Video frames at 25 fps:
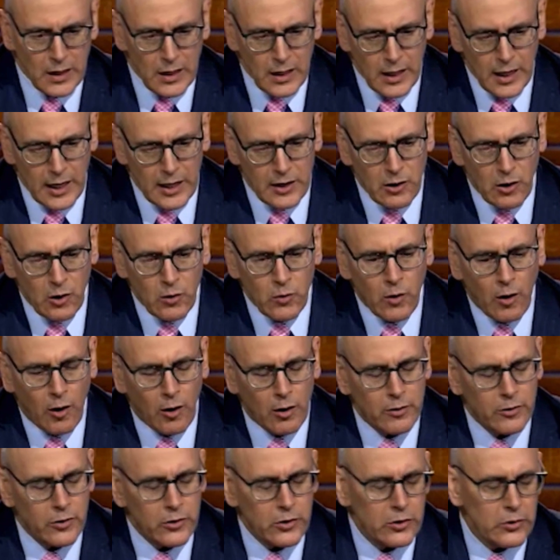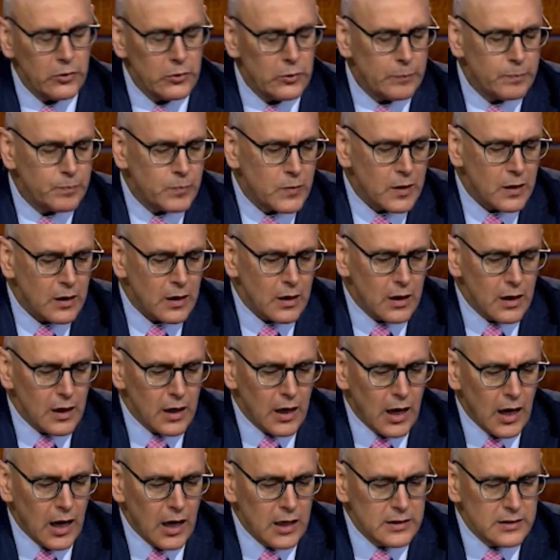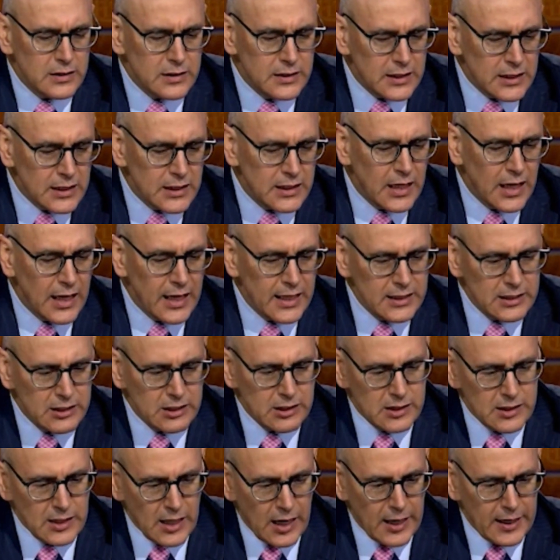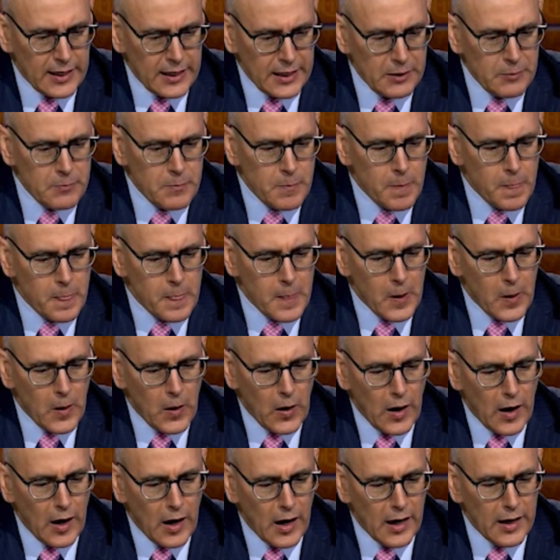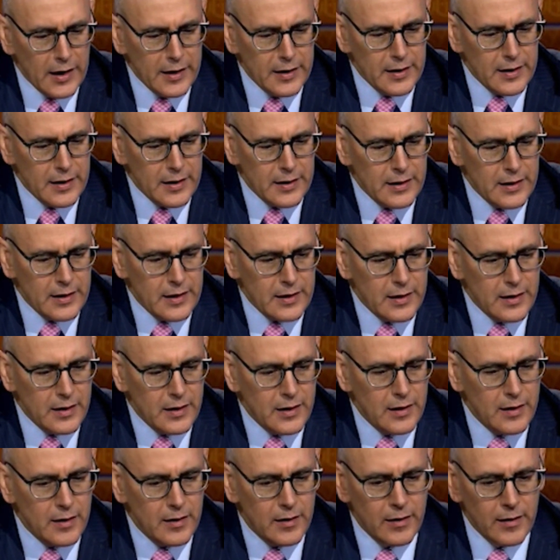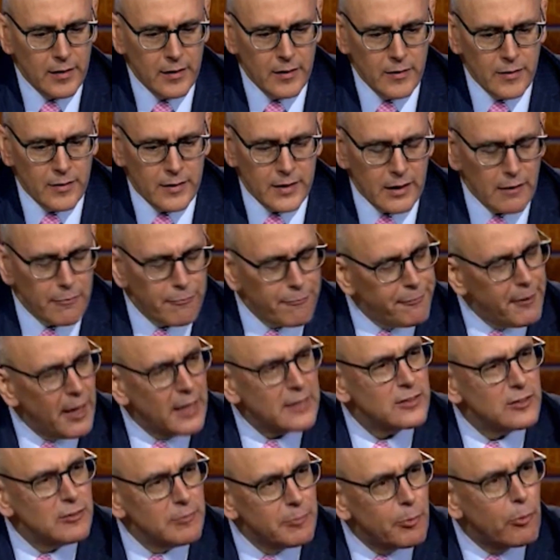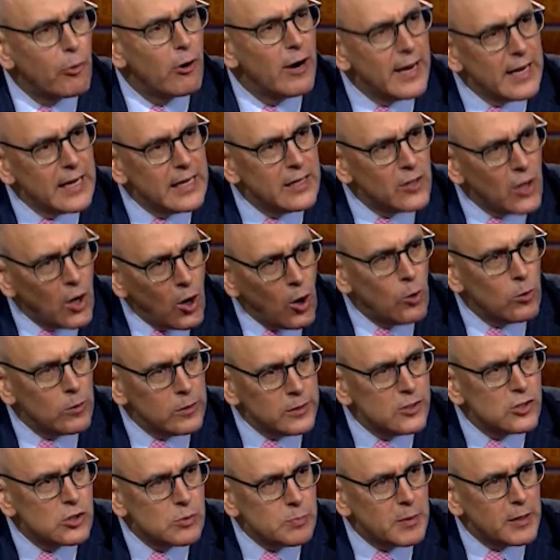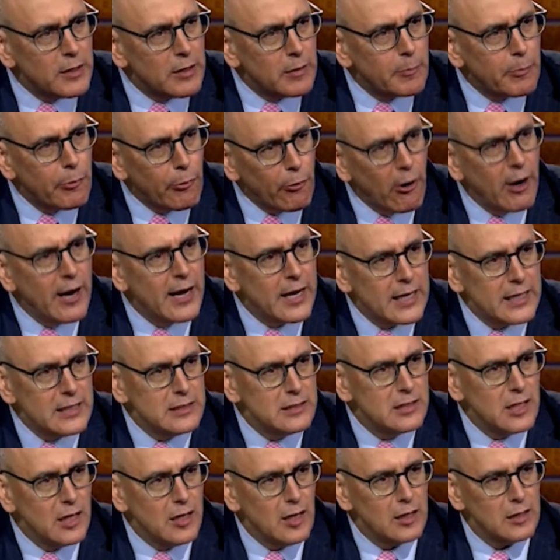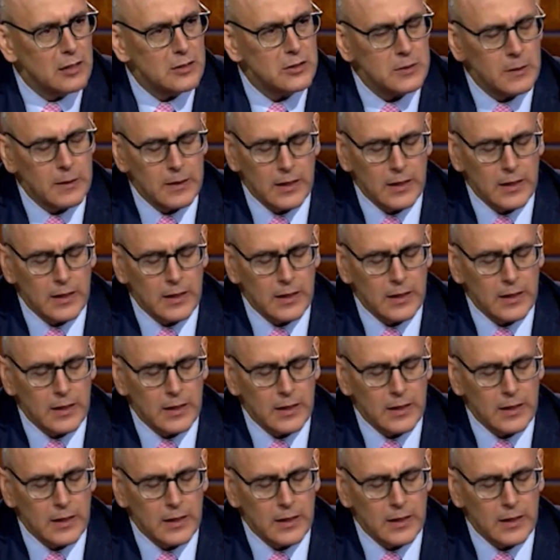at ORU did a study on the effects of praying in the Holy Spirit, praying in tongues.